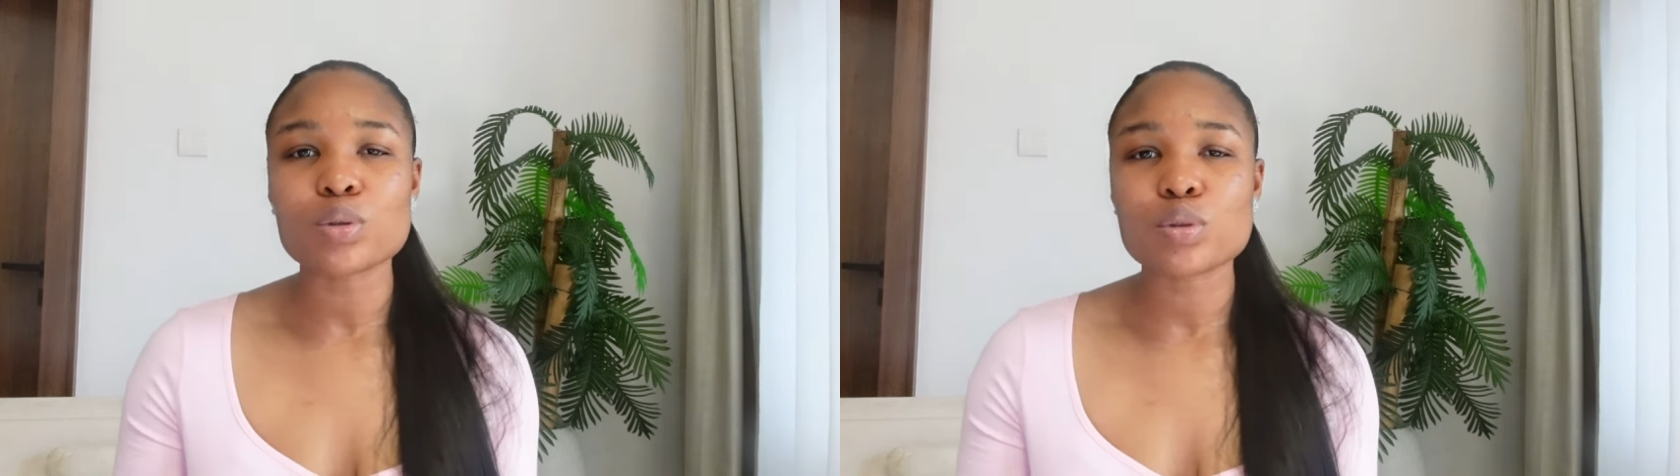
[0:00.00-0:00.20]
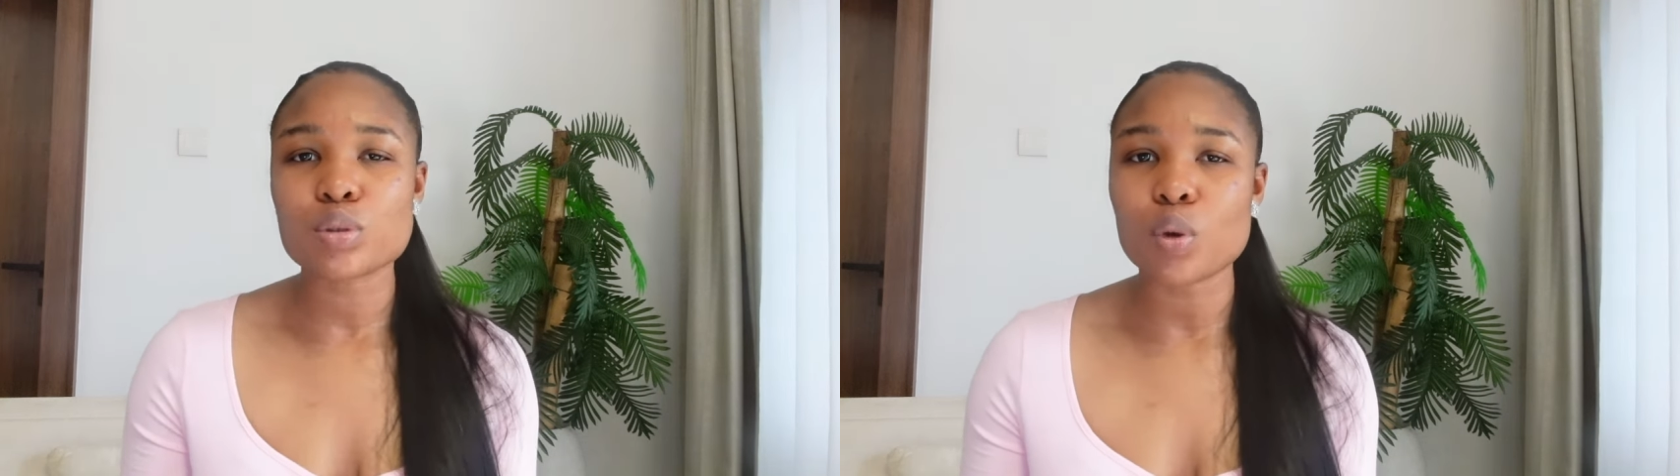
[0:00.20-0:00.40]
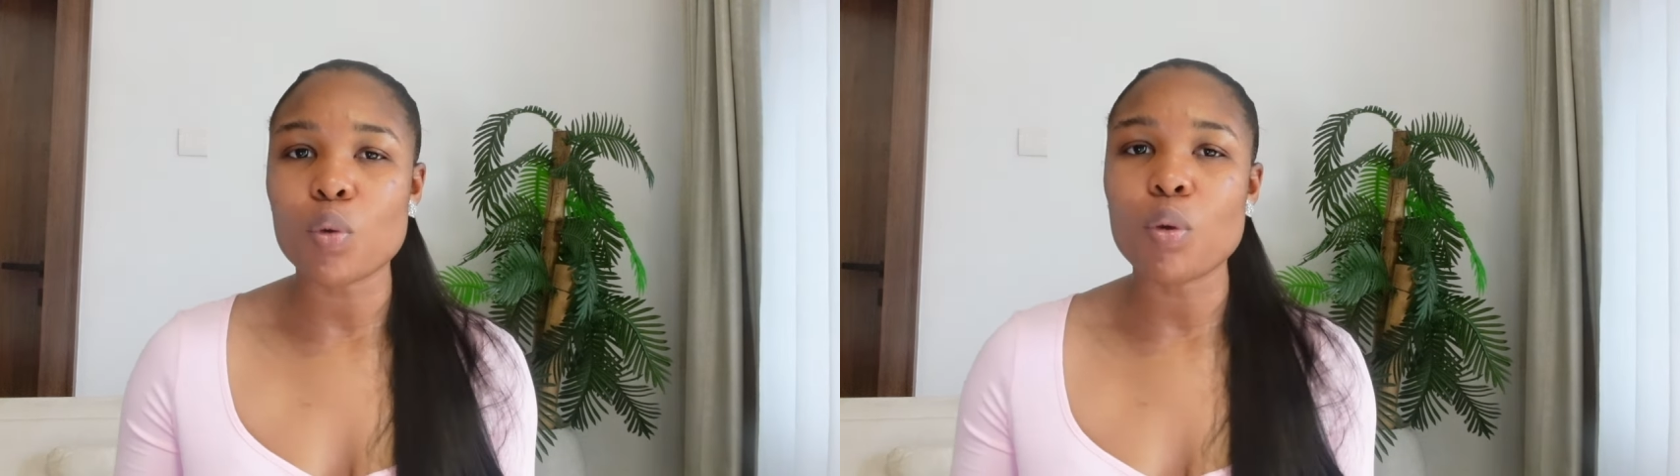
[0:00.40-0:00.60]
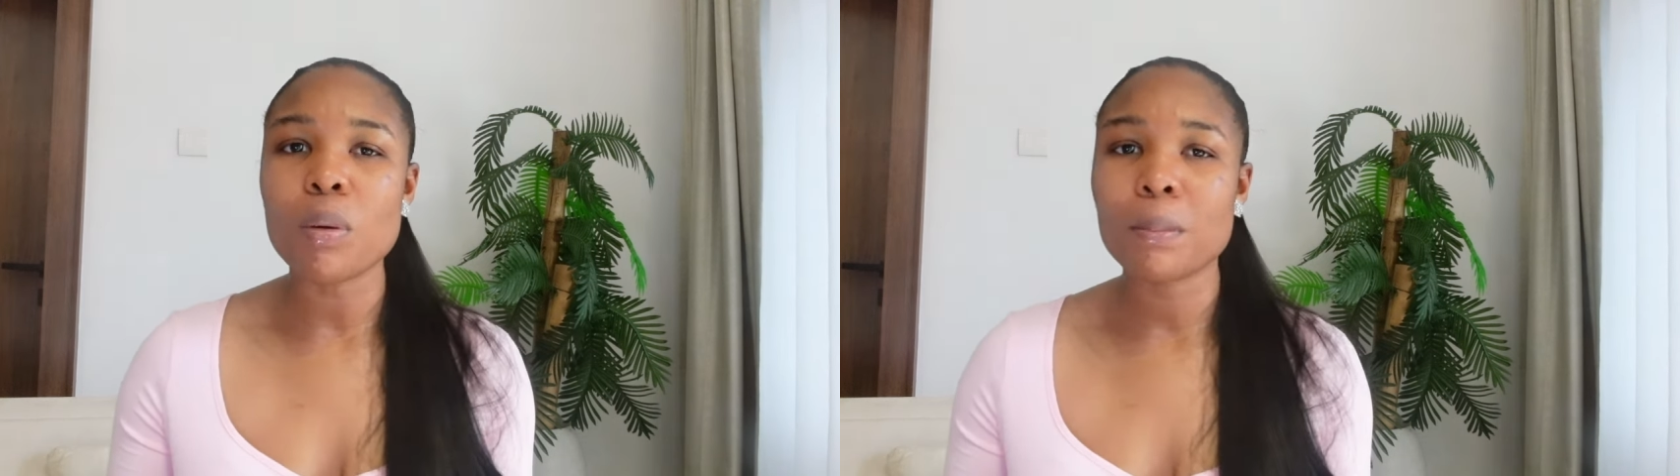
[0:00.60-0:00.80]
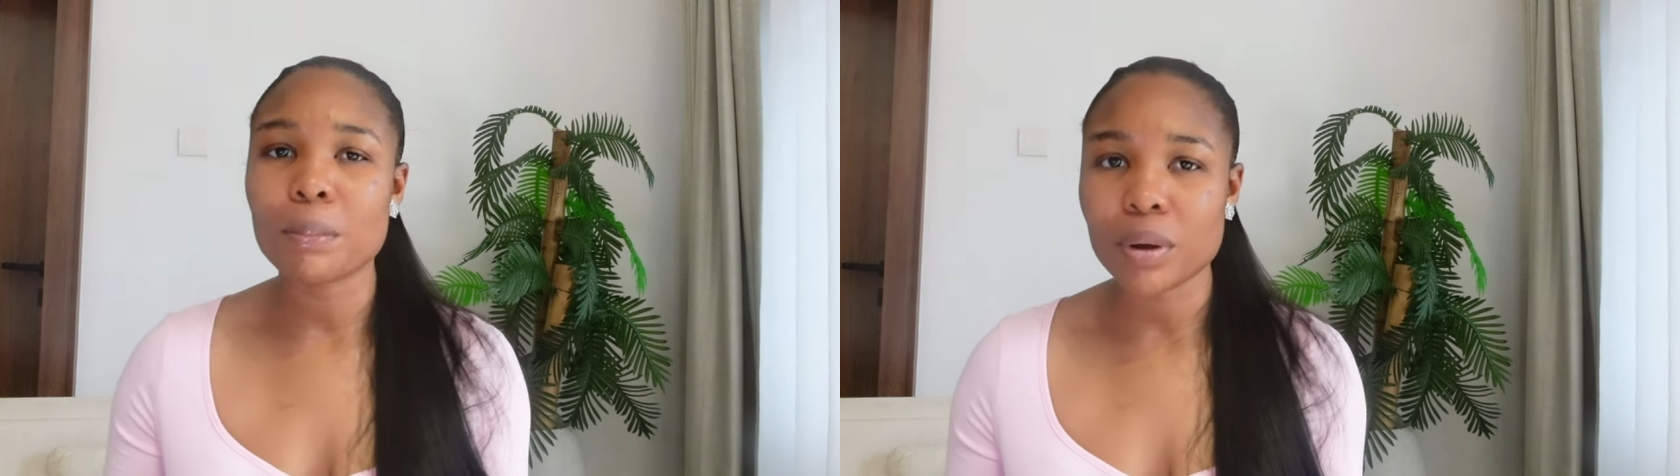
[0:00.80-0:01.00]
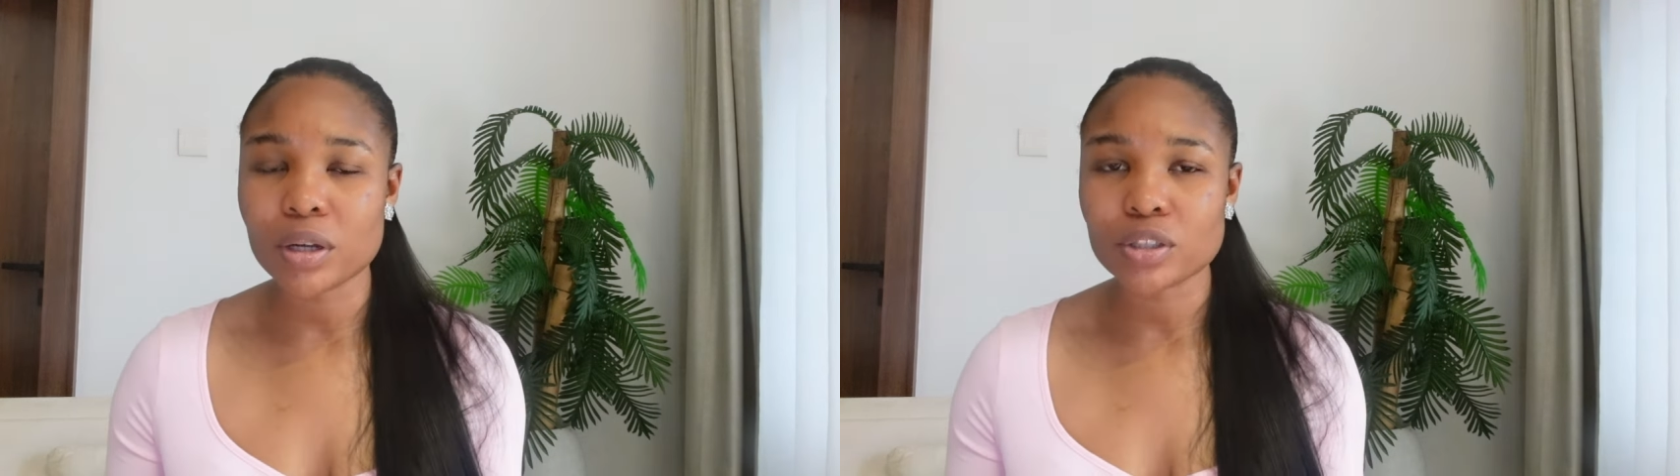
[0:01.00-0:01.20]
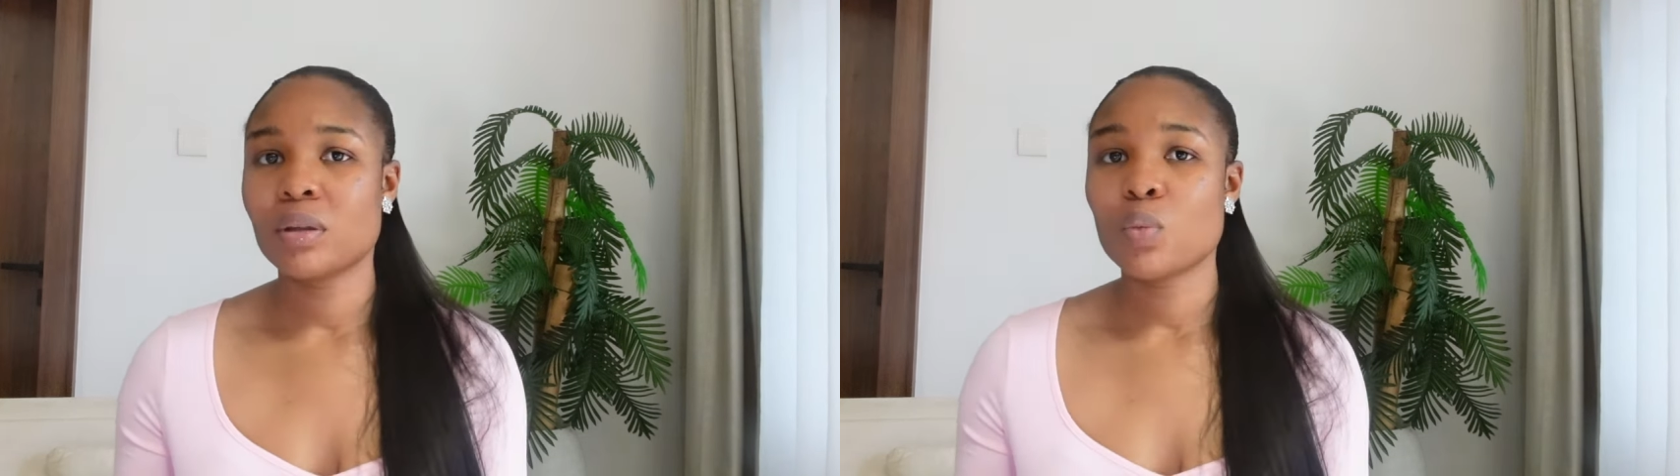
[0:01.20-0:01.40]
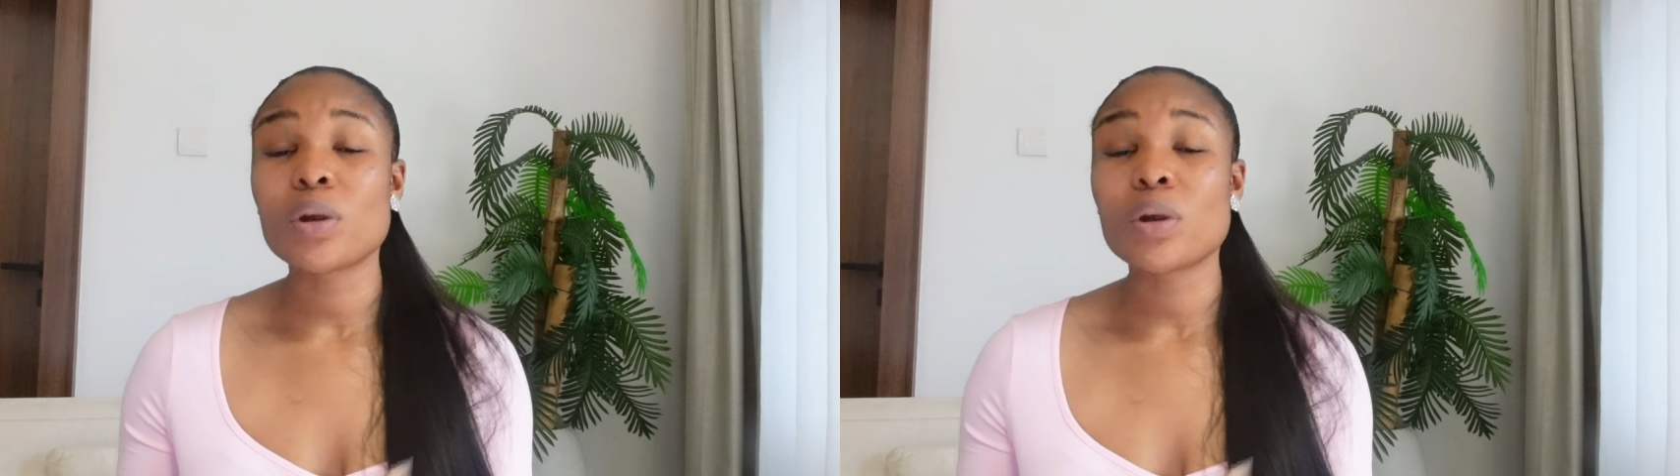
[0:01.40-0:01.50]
so much.